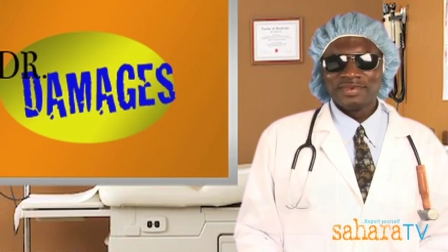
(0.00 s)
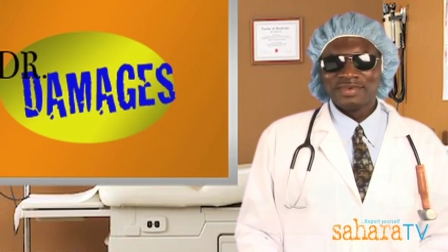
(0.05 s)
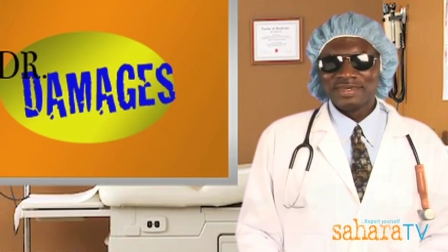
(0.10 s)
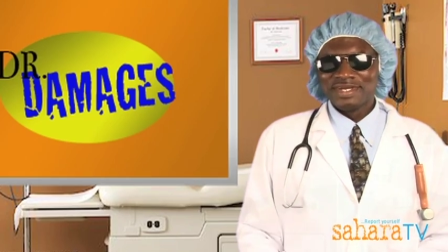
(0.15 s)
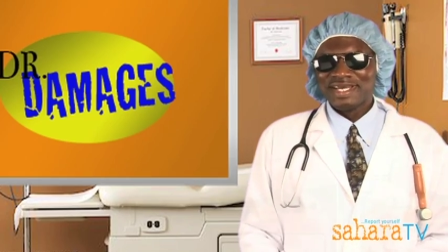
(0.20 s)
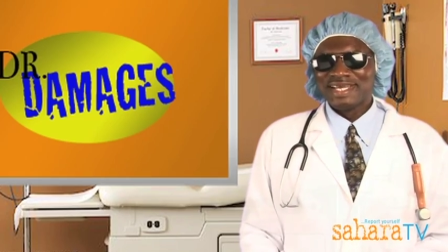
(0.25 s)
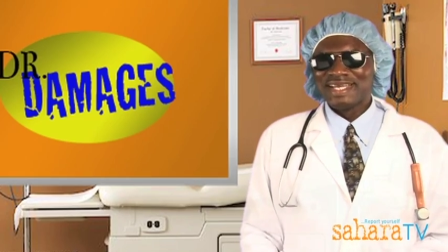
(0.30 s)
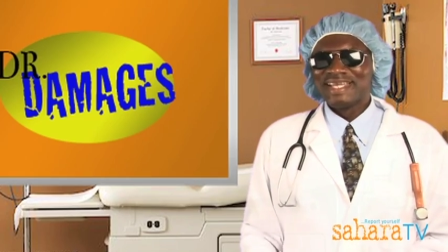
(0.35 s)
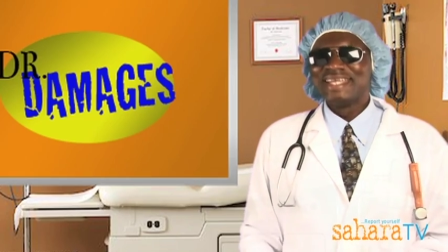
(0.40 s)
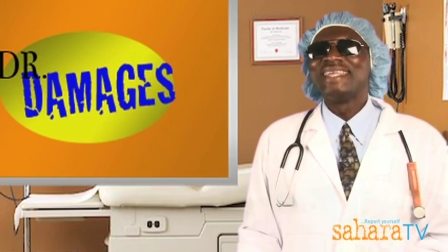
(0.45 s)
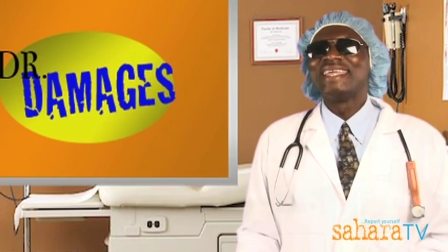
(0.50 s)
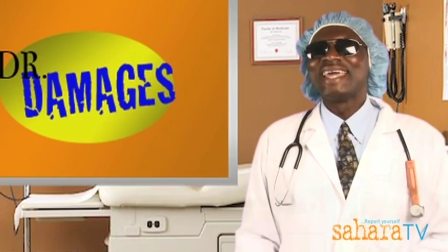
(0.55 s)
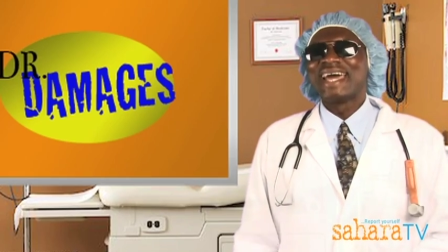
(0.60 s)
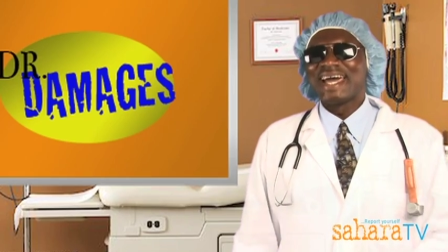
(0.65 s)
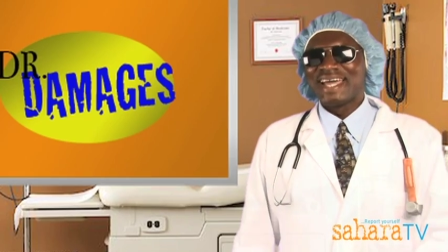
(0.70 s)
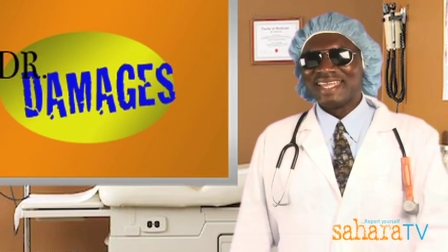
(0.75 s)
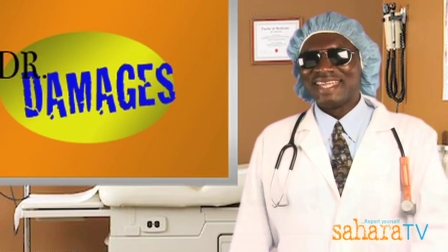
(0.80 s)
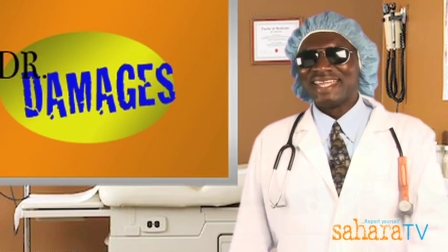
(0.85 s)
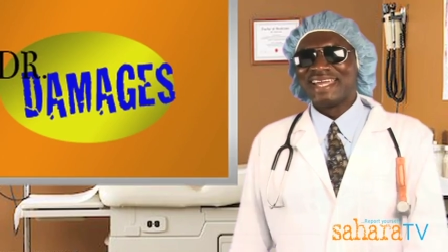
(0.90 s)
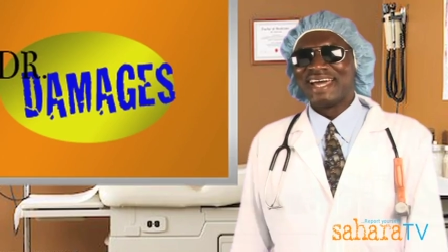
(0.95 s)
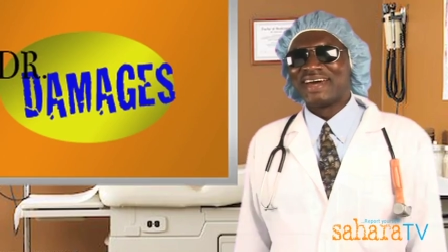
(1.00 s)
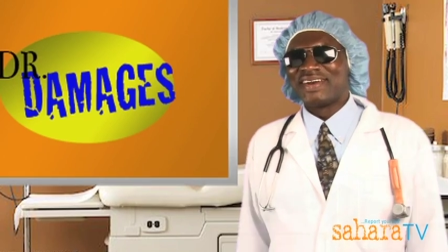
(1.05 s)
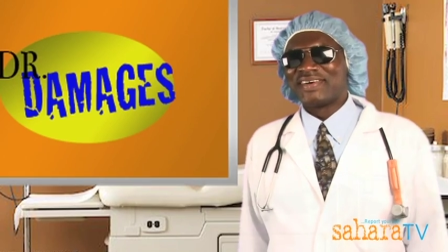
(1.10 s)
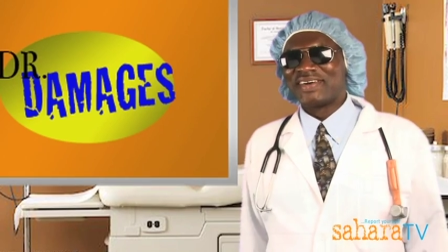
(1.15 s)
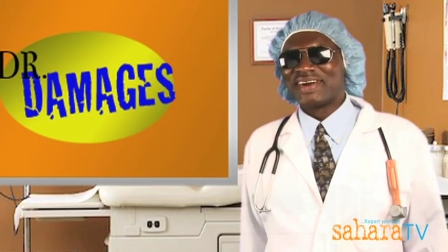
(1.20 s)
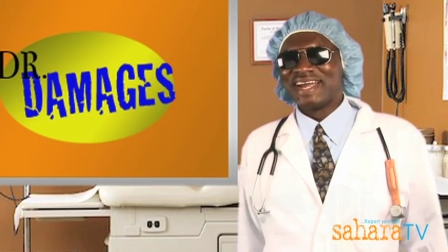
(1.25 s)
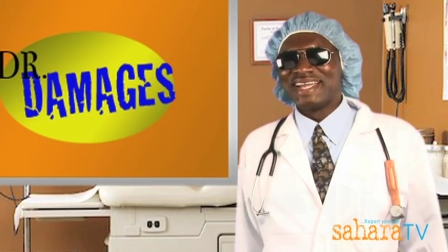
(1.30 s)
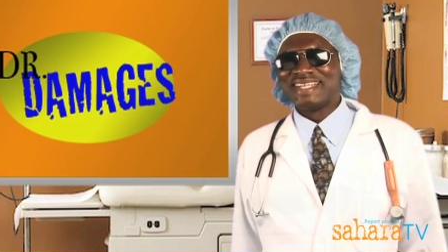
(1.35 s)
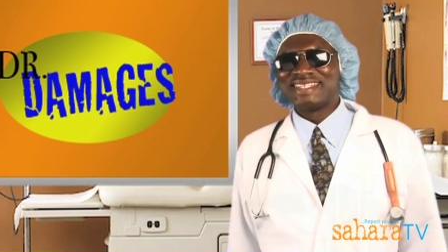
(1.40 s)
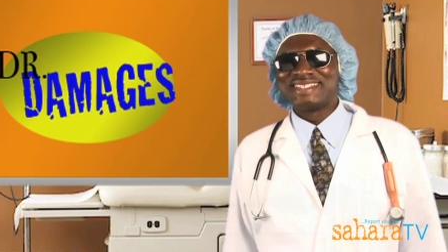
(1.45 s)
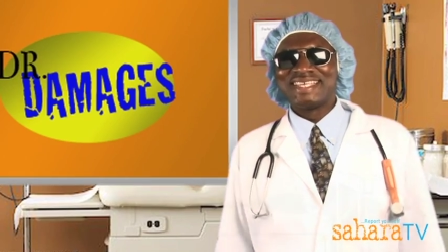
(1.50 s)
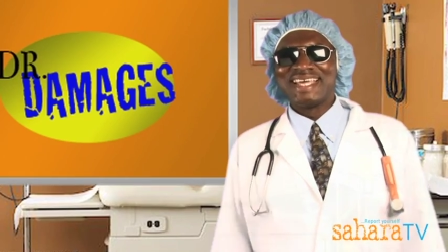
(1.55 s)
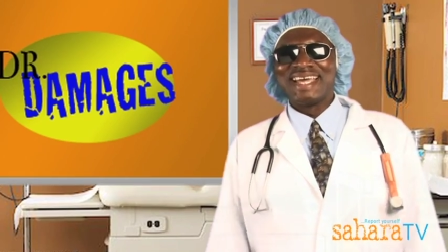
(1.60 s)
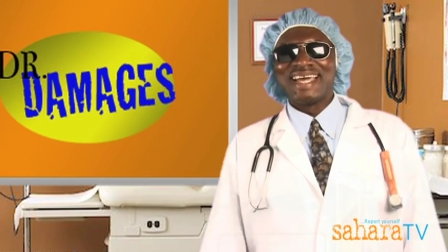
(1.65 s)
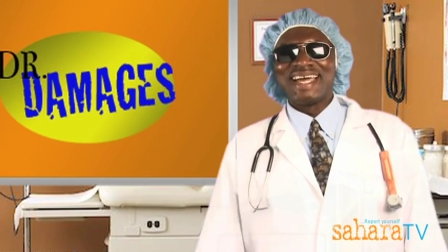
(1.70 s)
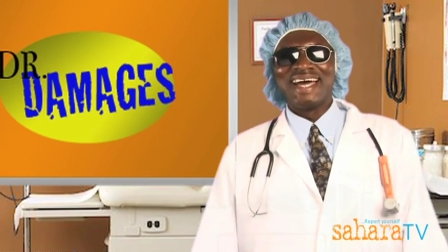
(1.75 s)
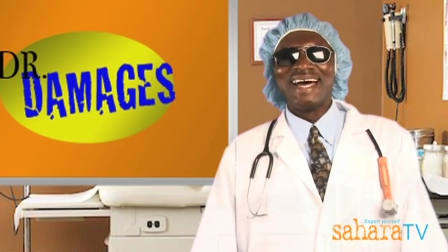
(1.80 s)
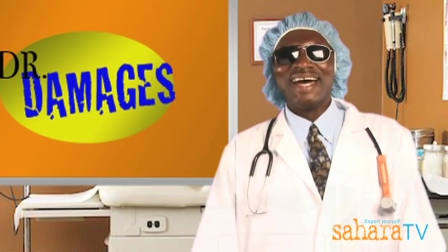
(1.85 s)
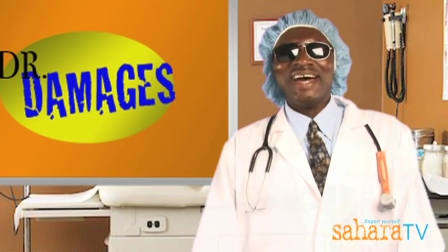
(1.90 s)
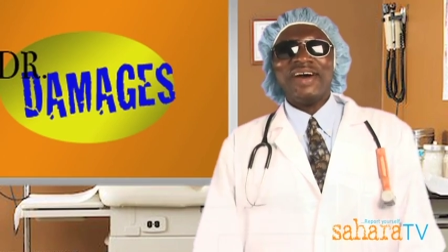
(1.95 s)
Wow. Yeah, right. Yeah, yeah
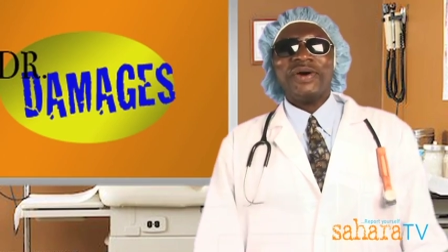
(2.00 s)
right.